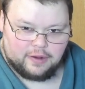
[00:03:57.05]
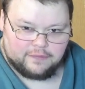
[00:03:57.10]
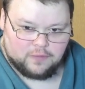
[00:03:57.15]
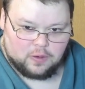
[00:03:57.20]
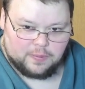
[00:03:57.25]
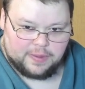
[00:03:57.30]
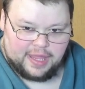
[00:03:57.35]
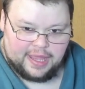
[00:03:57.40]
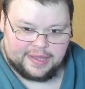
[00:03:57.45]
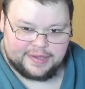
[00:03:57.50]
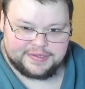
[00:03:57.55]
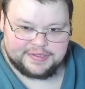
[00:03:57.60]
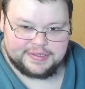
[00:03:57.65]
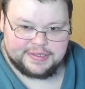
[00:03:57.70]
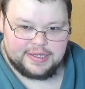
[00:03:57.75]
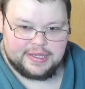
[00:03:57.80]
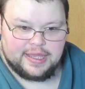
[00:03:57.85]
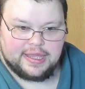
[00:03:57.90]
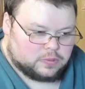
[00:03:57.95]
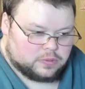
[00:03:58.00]
of
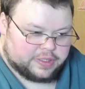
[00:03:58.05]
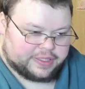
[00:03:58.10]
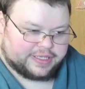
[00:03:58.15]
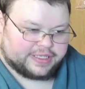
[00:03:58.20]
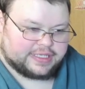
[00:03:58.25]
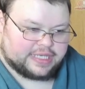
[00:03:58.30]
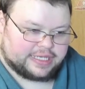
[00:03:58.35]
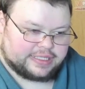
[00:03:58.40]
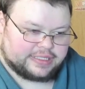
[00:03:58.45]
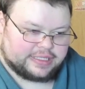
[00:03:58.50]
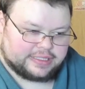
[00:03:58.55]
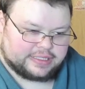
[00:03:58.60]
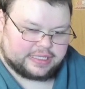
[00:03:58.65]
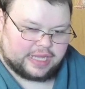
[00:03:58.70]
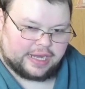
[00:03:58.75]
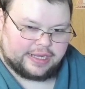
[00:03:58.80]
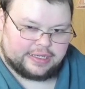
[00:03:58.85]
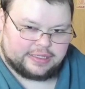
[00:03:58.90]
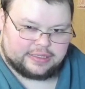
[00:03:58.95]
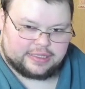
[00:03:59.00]
OBS, Linux has
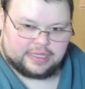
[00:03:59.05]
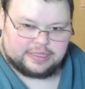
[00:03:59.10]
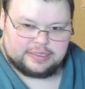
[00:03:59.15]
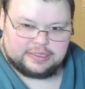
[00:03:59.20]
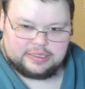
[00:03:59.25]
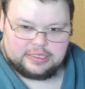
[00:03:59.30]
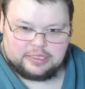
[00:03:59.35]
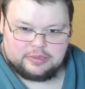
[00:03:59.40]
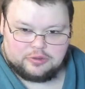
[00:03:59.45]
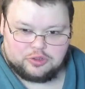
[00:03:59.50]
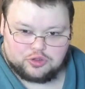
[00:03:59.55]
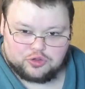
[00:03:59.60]
decided then to